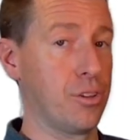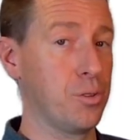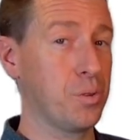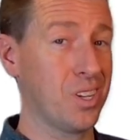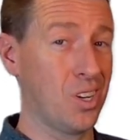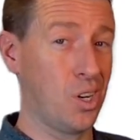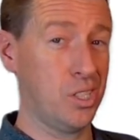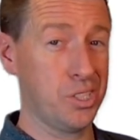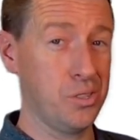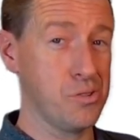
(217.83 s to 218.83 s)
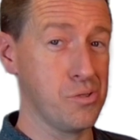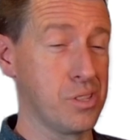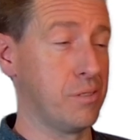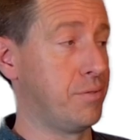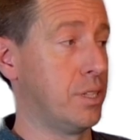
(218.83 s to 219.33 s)
You can also use
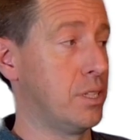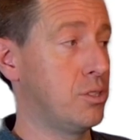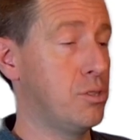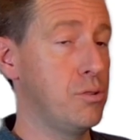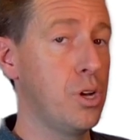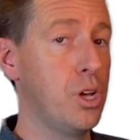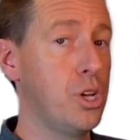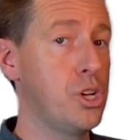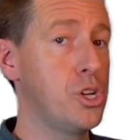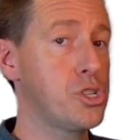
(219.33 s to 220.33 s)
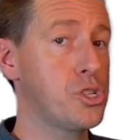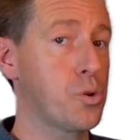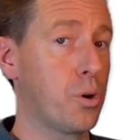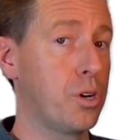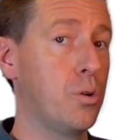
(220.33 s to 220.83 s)
the fillet to
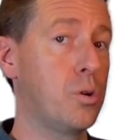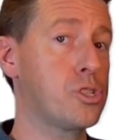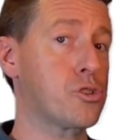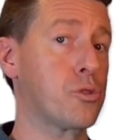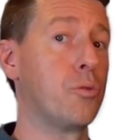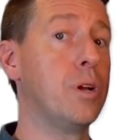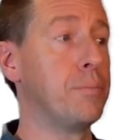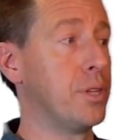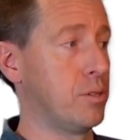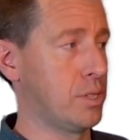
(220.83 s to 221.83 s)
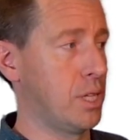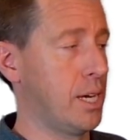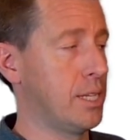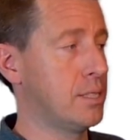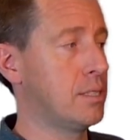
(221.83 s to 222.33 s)
shorten or trim those
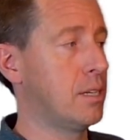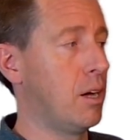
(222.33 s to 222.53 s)
lines.